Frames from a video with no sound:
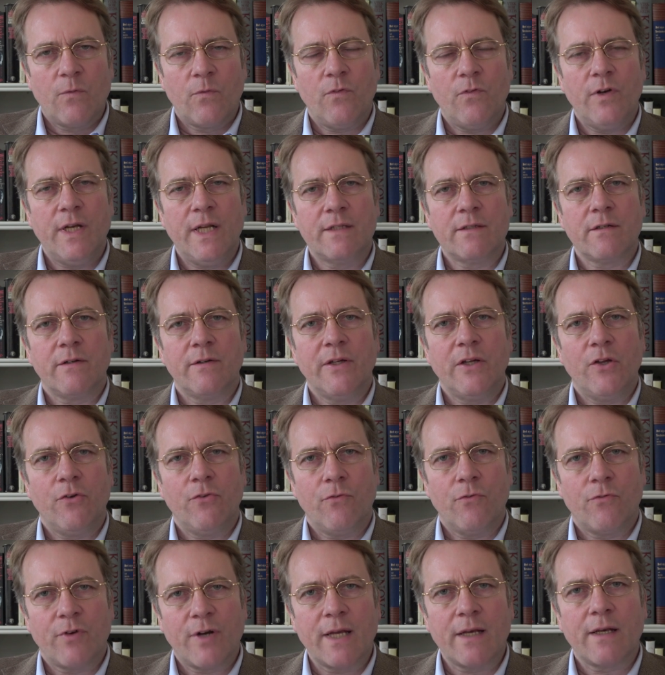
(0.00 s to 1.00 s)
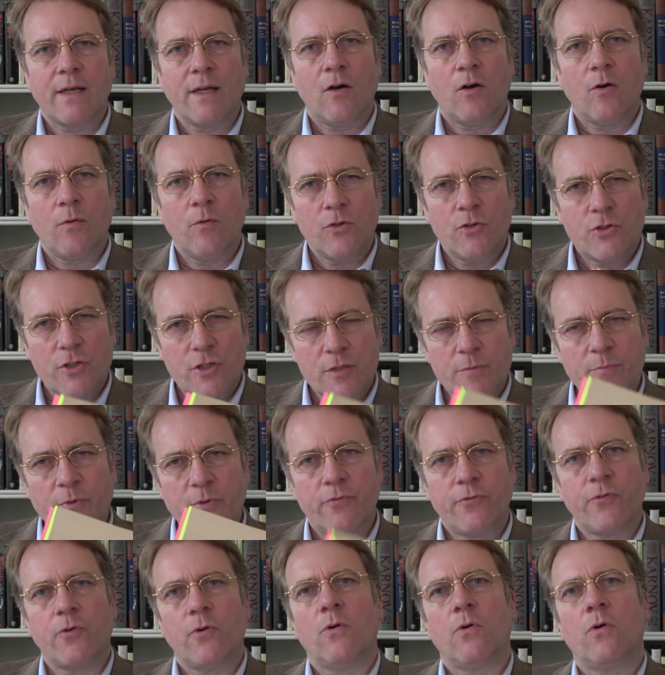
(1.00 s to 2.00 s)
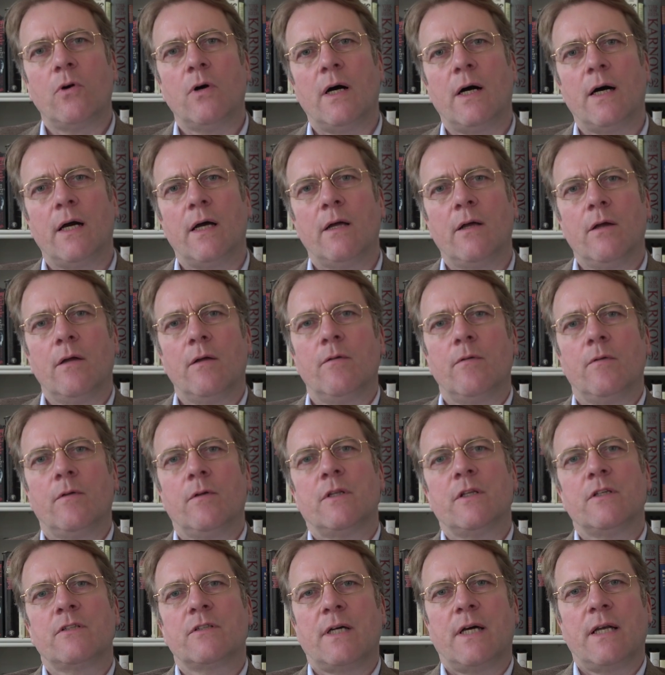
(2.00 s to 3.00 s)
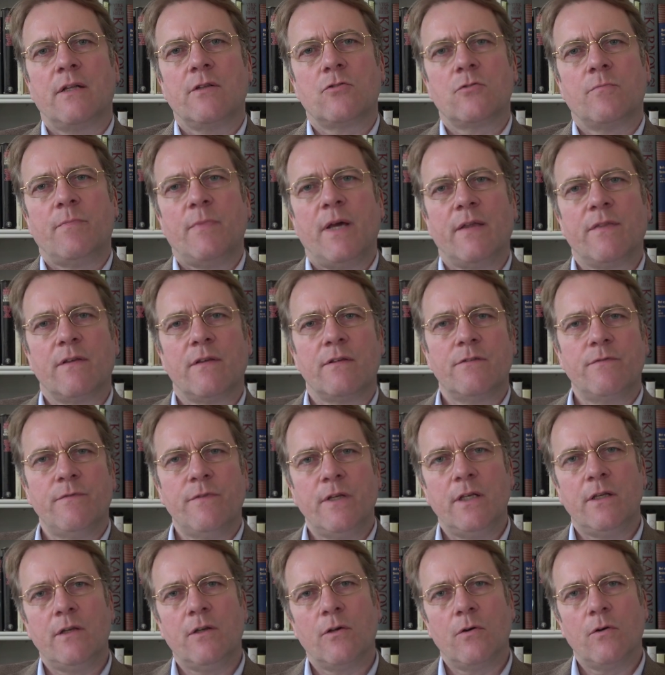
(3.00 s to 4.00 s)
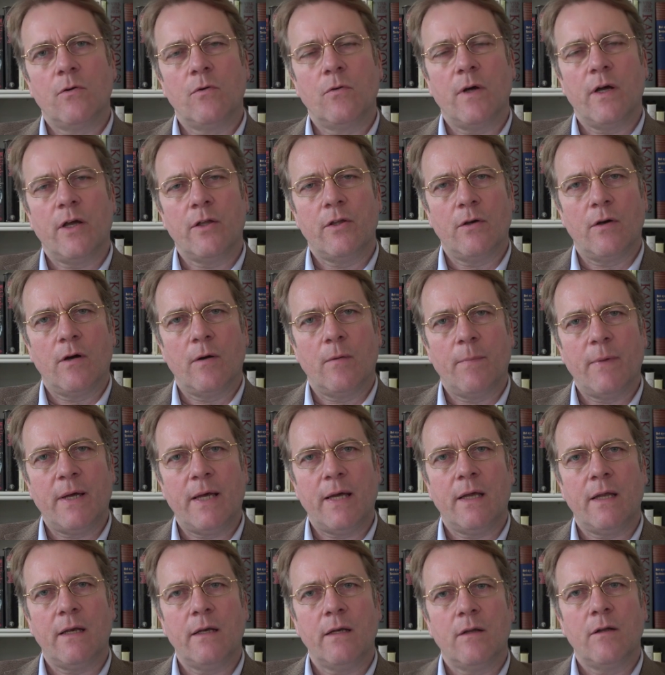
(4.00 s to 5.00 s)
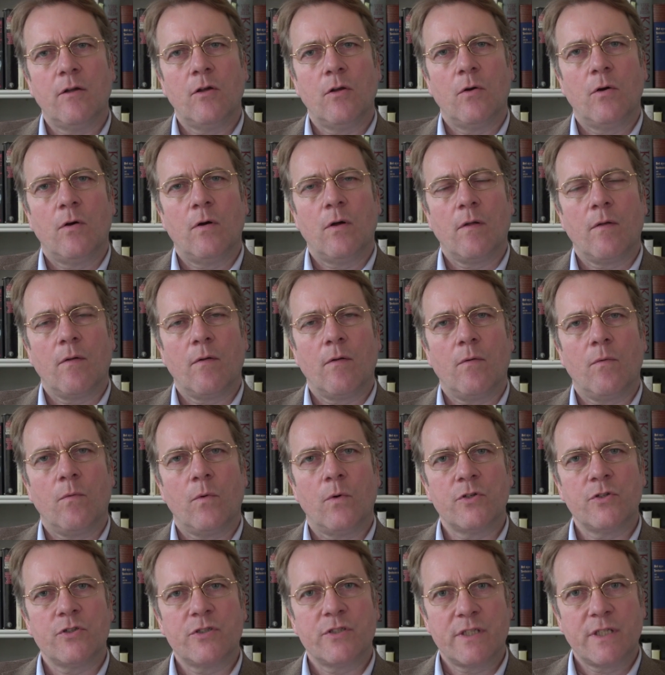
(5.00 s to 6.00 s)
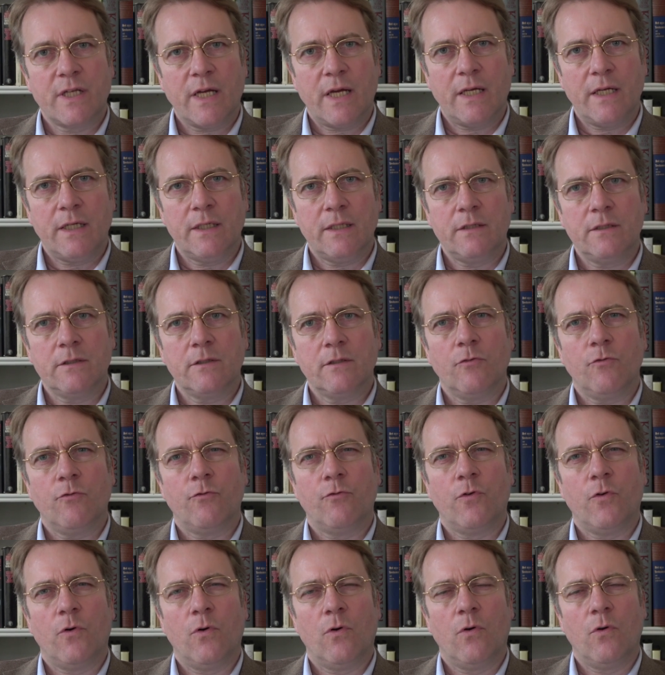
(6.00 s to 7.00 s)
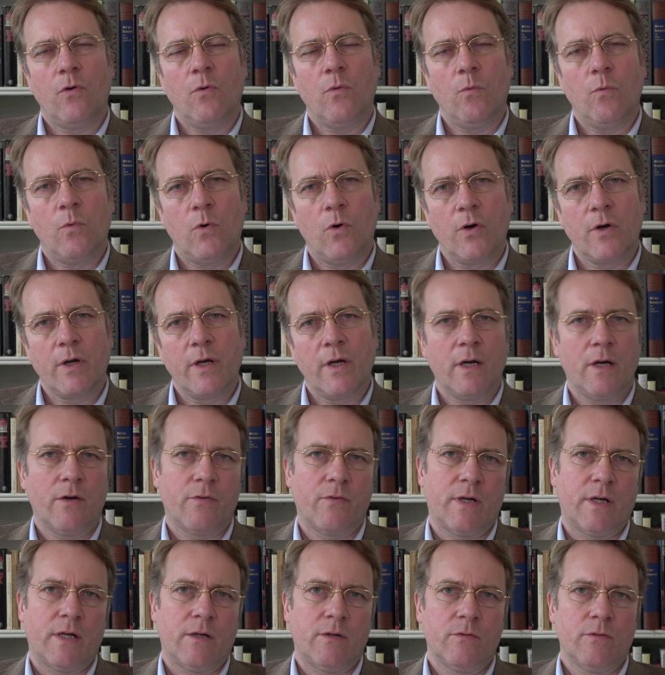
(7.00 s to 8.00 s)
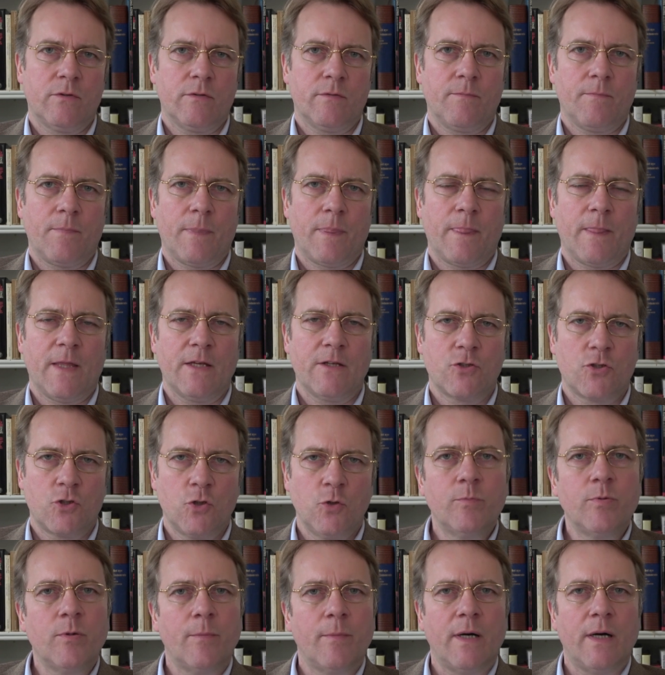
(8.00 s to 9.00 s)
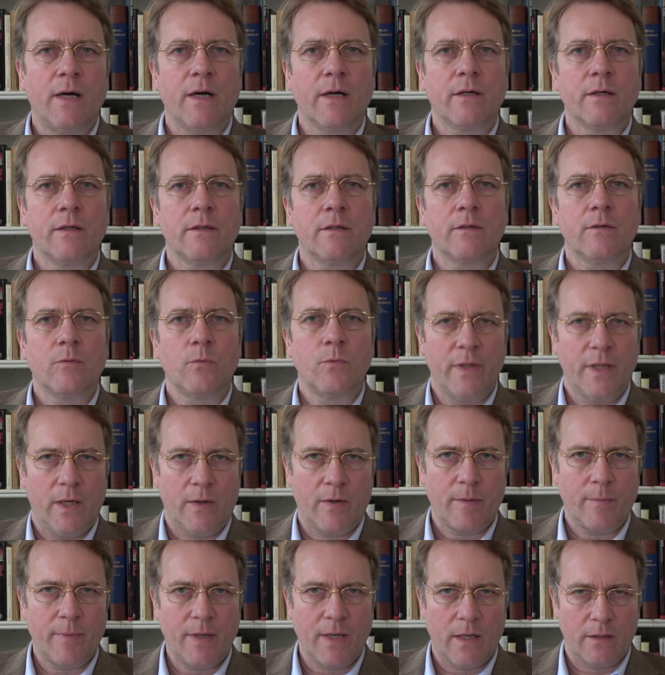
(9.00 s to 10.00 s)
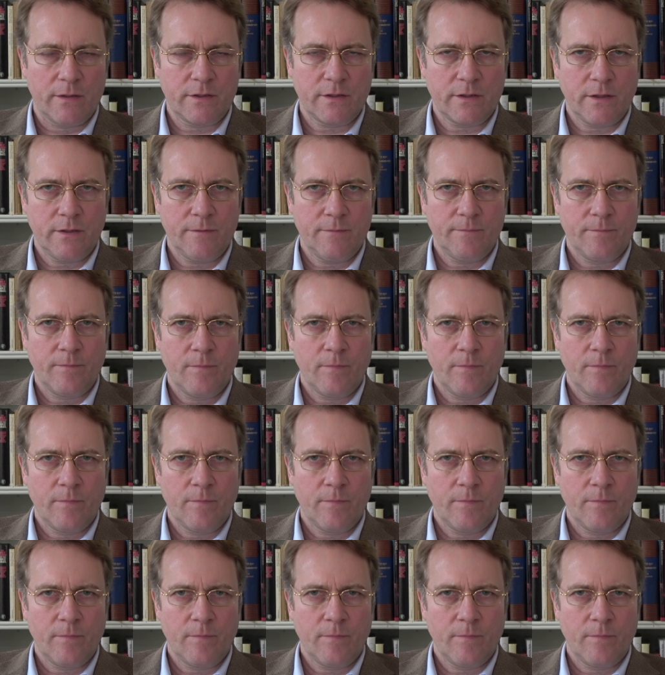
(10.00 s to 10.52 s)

Literally, right now, just before I decided to make this video, a young man was jailed for walking around a supermarket without a mask.